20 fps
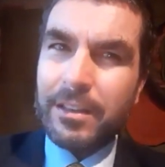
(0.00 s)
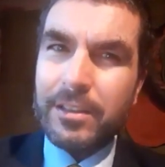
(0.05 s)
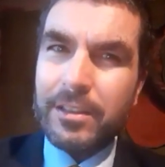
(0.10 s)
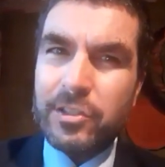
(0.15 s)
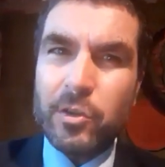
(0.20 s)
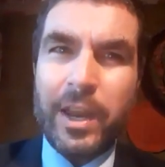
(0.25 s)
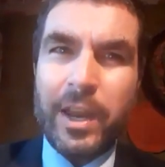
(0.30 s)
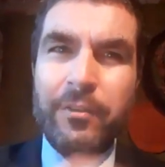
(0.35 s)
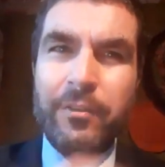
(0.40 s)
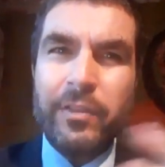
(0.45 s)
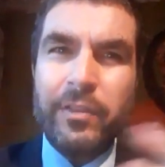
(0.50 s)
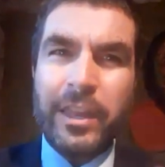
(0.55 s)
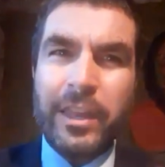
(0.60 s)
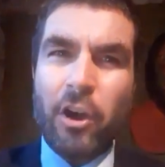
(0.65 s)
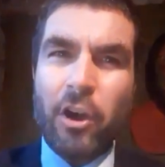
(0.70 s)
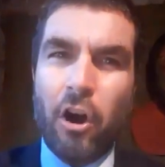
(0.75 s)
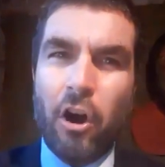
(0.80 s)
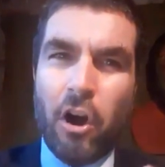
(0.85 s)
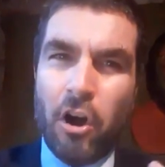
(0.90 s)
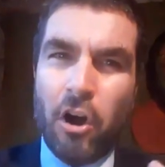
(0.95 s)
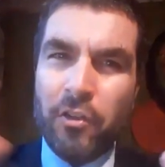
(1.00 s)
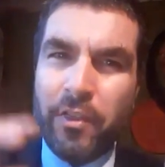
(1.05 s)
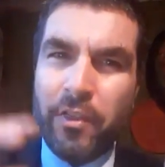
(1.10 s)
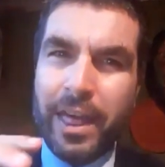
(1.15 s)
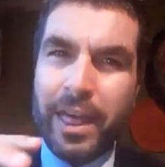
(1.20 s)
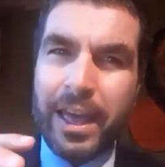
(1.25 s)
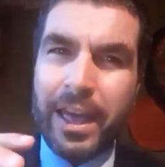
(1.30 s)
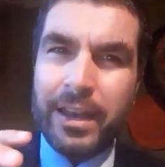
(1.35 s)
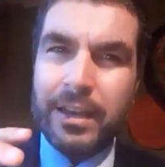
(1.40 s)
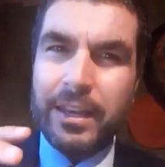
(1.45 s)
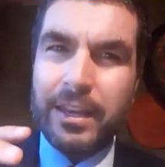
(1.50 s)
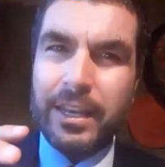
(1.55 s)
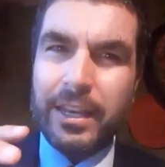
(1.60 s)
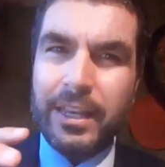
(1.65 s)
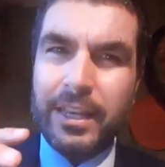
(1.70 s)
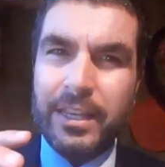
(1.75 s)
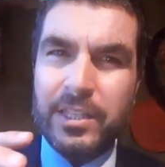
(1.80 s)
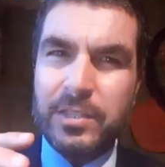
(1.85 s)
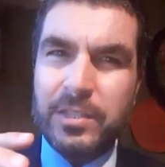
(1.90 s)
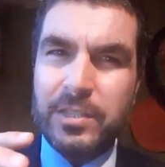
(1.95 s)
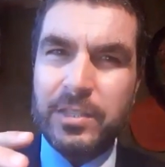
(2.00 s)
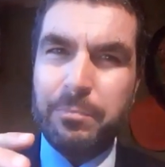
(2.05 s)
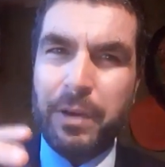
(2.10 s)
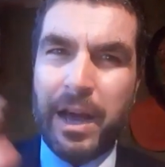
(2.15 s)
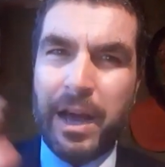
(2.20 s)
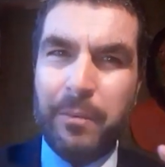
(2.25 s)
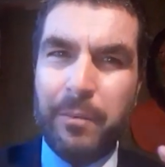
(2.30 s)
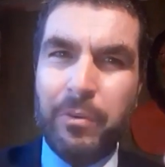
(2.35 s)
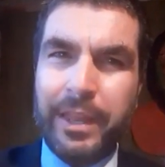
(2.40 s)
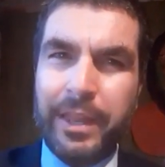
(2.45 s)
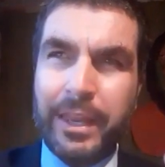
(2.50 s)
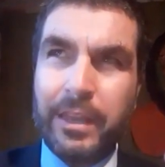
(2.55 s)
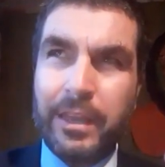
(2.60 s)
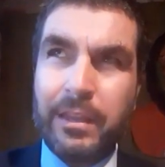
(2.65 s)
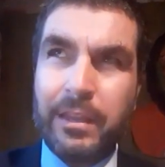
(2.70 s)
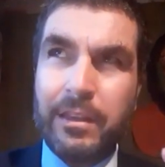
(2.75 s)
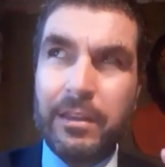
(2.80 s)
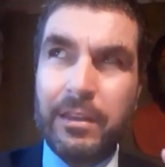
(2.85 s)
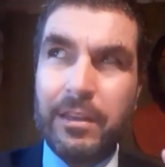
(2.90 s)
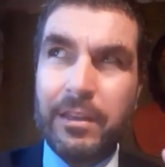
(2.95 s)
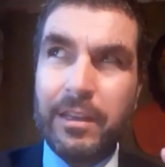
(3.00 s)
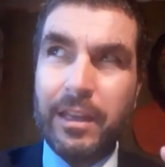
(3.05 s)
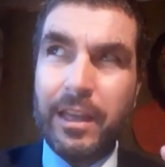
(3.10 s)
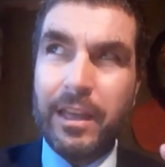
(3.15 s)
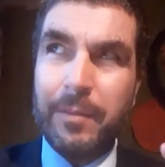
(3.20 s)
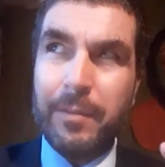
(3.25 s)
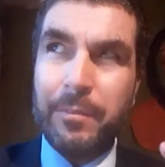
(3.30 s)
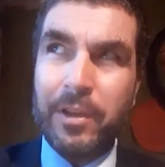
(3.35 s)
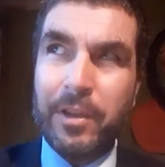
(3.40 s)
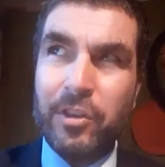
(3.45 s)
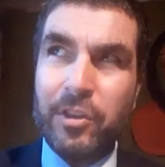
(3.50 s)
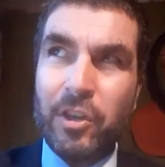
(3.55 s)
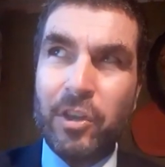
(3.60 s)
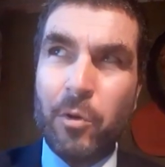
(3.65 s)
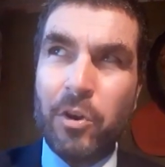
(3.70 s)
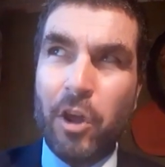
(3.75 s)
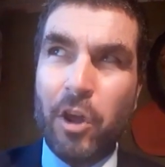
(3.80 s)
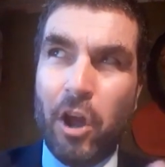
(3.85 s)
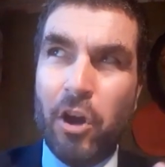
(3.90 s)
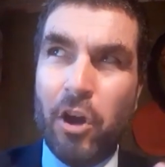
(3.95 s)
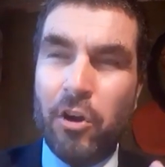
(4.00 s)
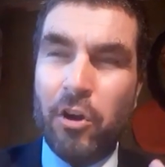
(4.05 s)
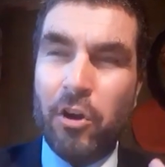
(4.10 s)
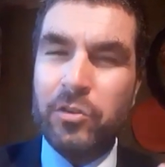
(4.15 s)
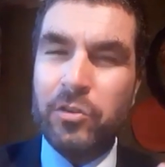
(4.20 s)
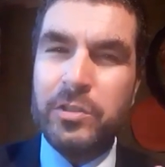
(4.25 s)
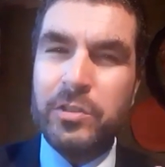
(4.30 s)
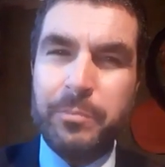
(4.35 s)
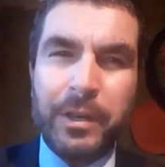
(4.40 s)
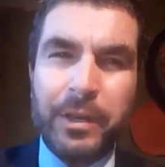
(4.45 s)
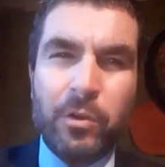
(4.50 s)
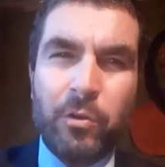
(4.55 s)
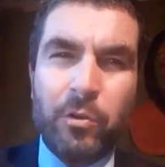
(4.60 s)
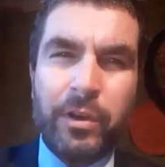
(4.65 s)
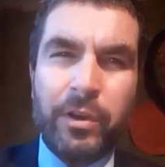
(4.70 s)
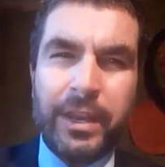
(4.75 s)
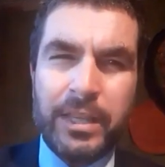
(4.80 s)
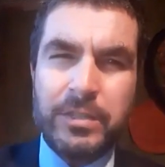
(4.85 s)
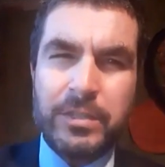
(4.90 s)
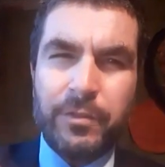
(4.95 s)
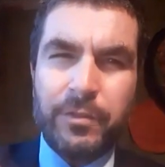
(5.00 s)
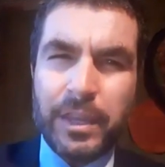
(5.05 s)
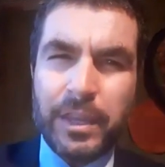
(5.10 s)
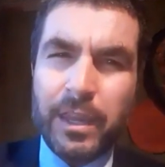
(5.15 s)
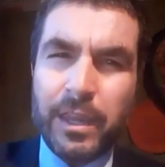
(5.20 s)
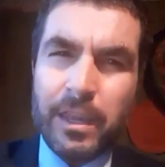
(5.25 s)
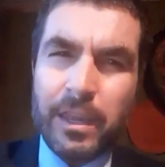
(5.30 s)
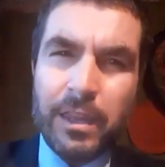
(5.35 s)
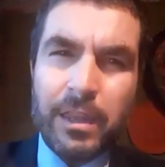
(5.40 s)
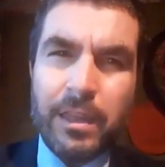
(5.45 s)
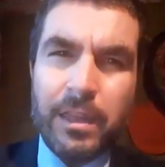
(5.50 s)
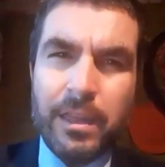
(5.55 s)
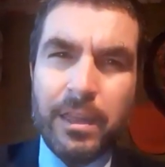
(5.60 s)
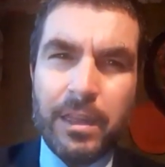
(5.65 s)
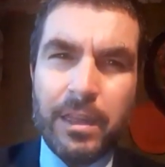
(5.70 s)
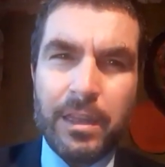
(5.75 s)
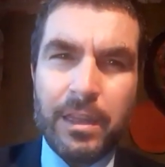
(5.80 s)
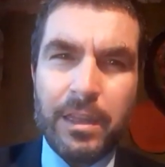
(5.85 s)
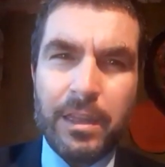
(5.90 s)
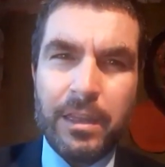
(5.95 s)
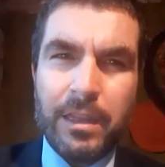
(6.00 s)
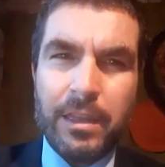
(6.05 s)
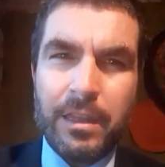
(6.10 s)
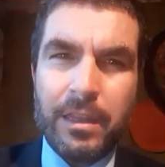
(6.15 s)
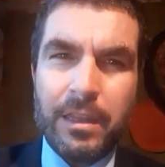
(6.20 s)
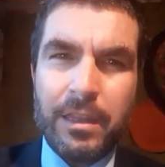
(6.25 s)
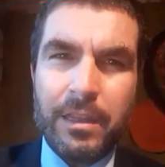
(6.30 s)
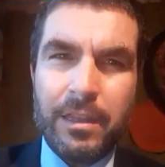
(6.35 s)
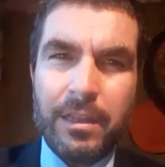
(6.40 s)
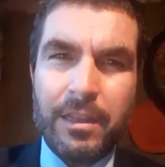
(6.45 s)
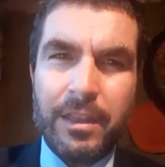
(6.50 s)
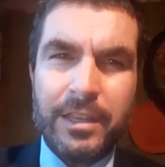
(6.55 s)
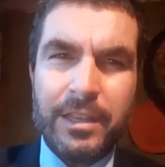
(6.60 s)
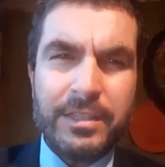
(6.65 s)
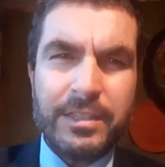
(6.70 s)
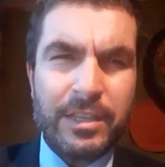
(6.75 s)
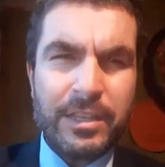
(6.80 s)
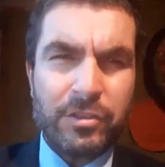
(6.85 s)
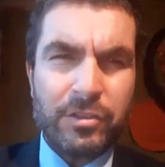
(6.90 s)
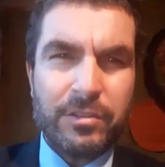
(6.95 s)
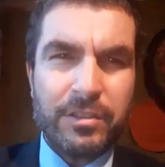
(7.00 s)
So everything on that is public, but no one owns Bitcoin SV? Is that